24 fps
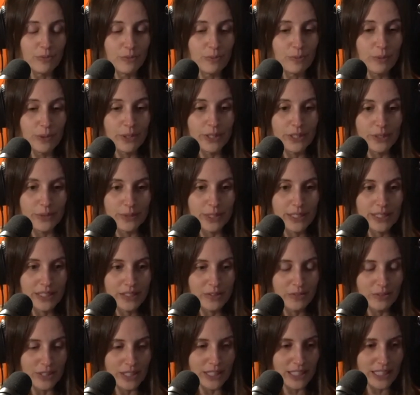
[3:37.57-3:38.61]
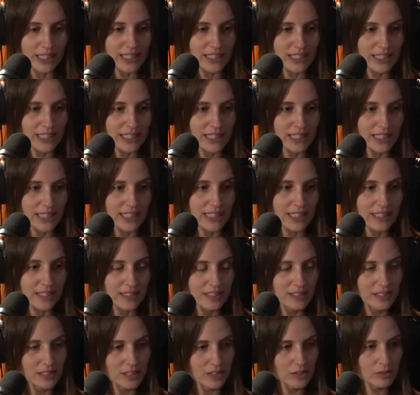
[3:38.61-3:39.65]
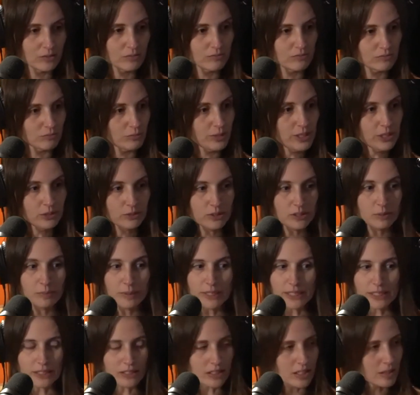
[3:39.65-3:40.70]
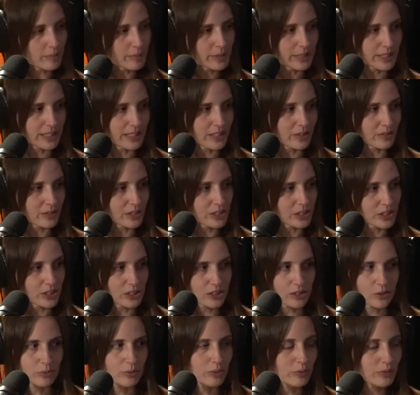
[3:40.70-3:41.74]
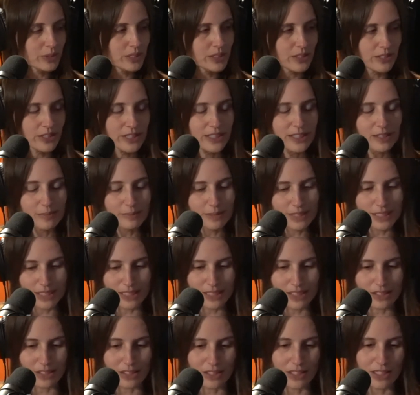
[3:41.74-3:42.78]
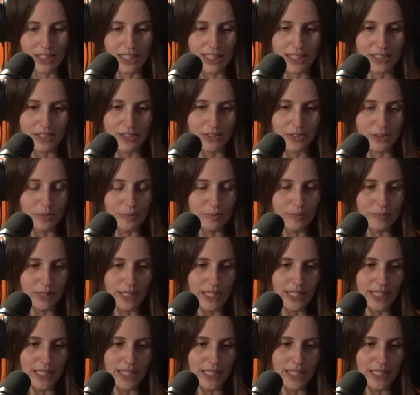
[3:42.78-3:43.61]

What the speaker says: pretty quickly realized that, like, we don't speak a common language. And so mm-hmm. When we started coming to the dog classroom,